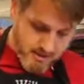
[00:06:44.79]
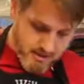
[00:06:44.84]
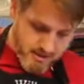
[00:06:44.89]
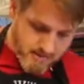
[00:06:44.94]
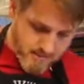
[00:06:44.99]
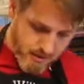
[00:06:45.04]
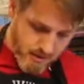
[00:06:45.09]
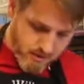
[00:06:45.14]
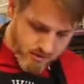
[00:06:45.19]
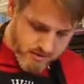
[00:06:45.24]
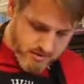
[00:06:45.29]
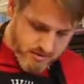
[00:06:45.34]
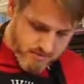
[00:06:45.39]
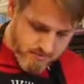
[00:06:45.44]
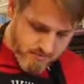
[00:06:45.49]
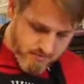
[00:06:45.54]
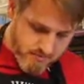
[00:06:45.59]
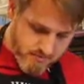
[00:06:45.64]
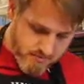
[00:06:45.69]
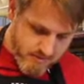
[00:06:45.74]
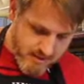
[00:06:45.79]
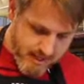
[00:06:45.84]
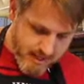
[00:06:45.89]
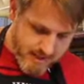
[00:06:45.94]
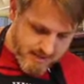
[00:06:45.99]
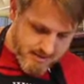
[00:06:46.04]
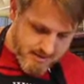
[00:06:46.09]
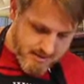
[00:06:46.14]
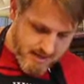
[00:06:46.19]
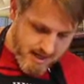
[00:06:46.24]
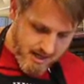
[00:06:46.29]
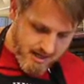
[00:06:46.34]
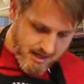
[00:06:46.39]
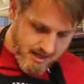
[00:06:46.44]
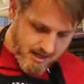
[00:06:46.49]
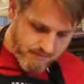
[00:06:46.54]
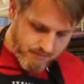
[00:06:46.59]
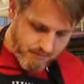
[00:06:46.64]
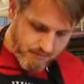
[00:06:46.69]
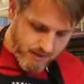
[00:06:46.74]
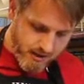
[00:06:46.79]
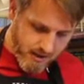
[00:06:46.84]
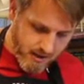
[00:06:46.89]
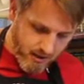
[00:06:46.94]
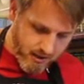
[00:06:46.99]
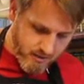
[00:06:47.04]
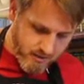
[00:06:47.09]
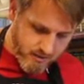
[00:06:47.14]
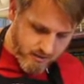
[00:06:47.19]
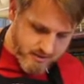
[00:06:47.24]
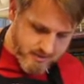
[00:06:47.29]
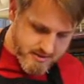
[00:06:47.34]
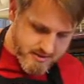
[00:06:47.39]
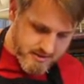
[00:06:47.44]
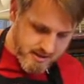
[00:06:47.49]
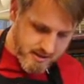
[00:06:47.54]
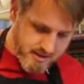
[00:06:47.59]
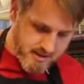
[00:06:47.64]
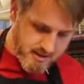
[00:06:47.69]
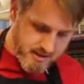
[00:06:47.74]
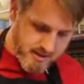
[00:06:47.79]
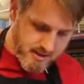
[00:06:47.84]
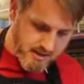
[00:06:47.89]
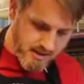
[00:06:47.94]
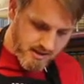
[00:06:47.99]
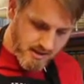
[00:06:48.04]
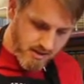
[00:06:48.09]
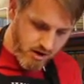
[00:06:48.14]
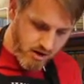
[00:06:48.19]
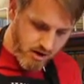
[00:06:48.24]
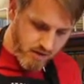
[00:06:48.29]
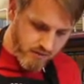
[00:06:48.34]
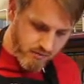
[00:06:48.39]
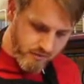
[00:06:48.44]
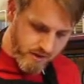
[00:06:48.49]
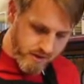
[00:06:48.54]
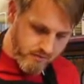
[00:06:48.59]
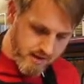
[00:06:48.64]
just poke some like tiny prick holes in here all the way